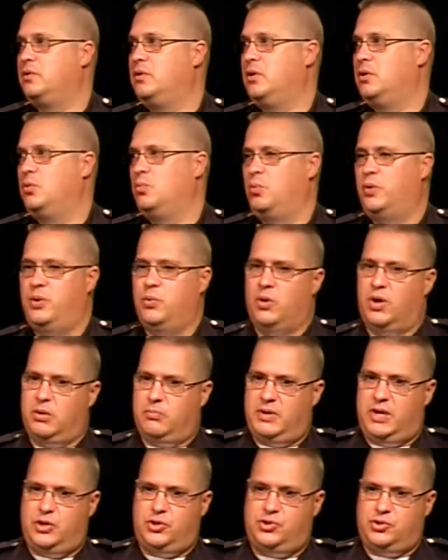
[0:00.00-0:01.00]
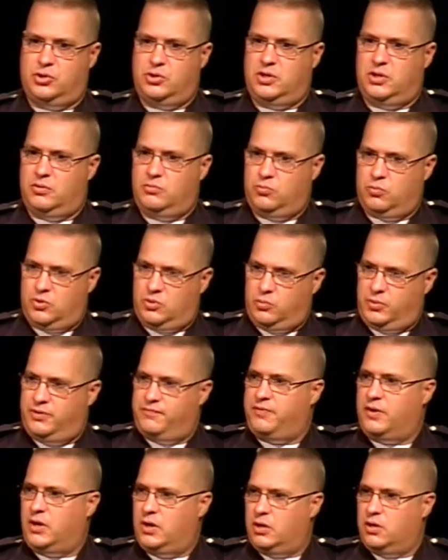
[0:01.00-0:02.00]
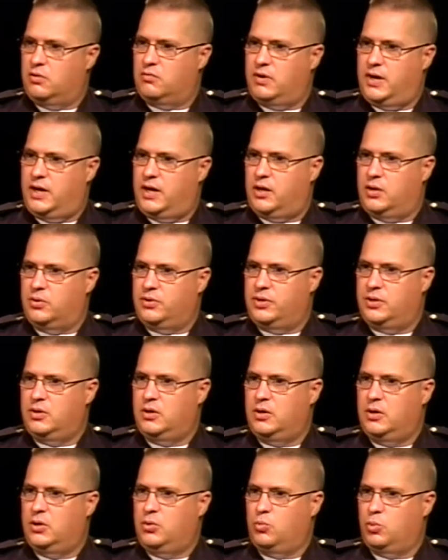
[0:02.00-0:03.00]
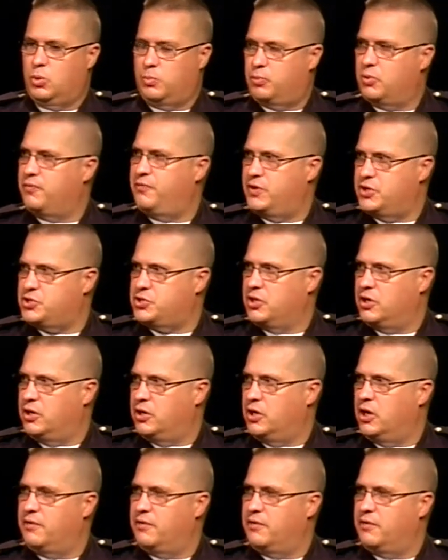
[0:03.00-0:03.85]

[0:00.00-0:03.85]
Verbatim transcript: Right. We want to make sure that when we fire a round, we're proficient enough